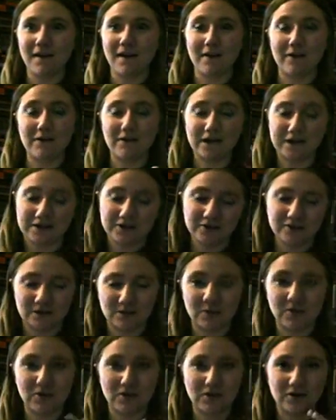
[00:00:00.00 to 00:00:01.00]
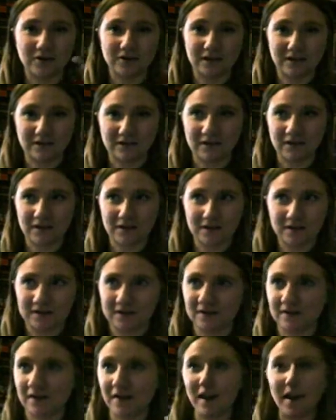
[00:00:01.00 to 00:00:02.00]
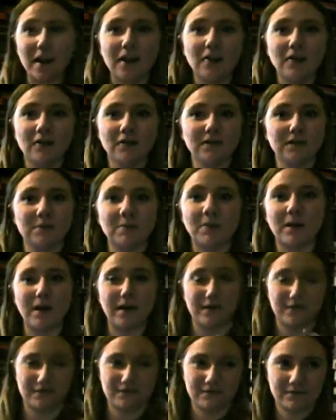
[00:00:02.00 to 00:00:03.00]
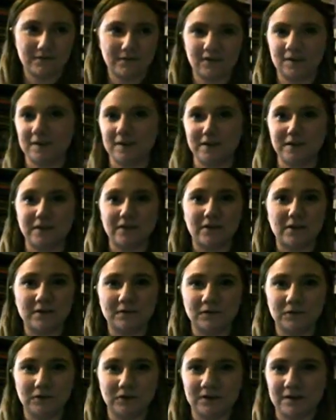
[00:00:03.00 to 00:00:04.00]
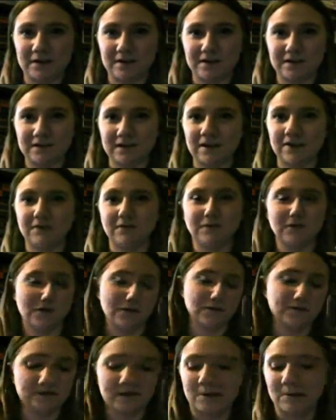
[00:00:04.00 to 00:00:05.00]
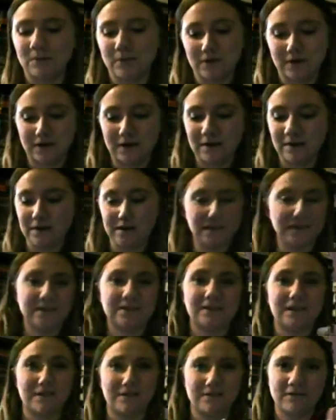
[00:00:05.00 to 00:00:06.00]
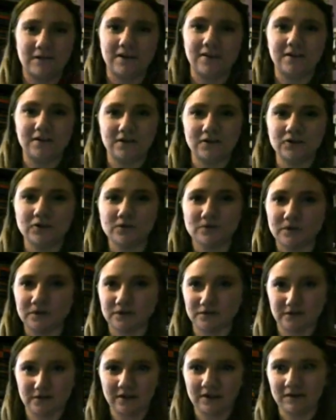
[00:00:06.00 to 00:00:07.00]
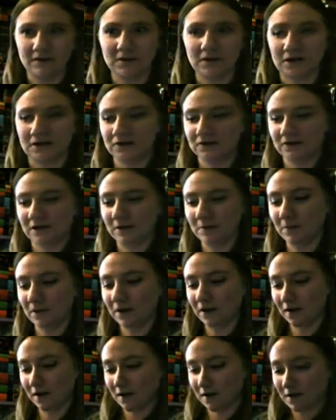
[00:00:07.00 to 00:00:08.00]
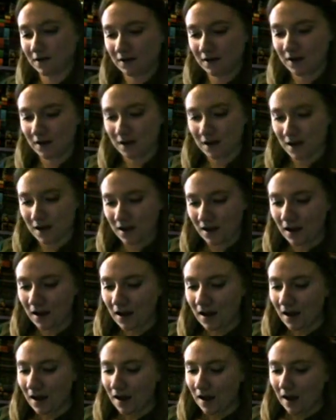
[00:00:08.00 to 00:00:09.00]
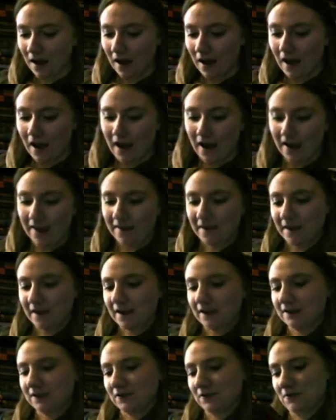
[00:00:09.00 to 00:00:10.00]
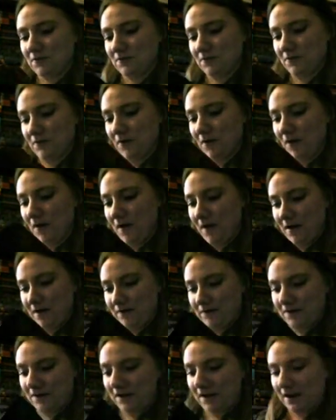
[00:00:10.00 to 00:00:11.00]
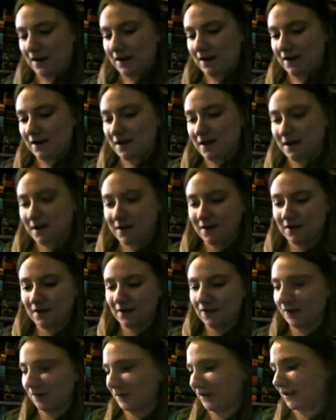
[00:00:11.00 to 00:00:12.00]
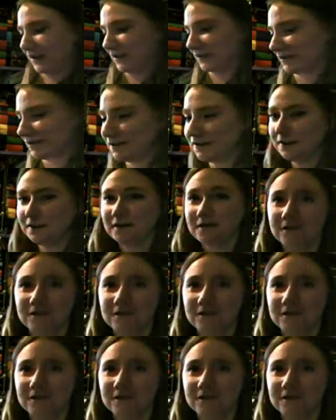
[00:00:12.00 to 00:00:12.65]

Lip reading: If you like your steampunk, you'll definitely like this. Like I love since I read Informed Devices, I have loved steampunk, and this is definitely a series you want to read if you like your steampunk. And I think that's everything on my Kindle.